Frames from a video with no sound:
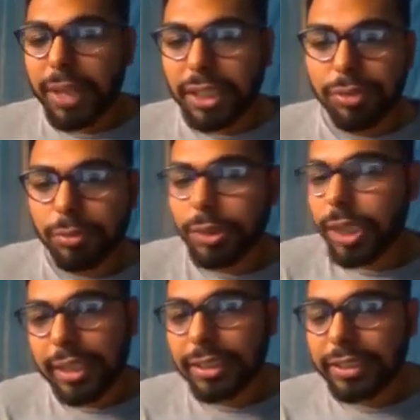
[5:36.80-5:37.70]
complex
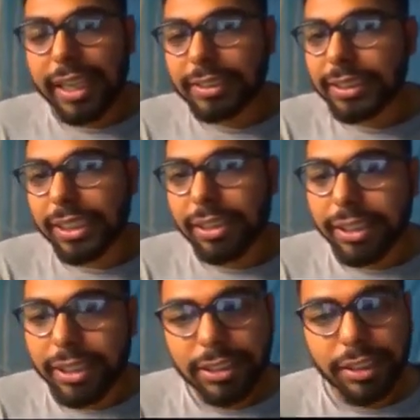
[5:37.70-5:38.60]
formula that it has
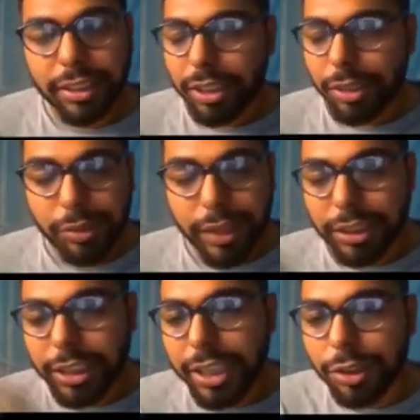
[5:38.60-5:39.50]
generated. You
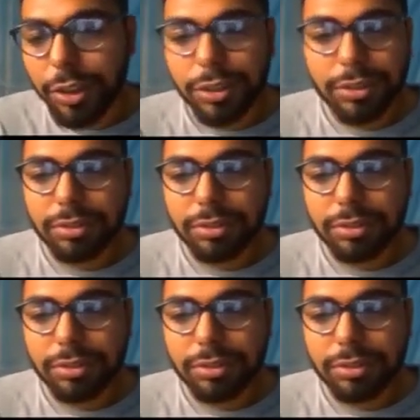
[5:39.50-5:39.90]
can try it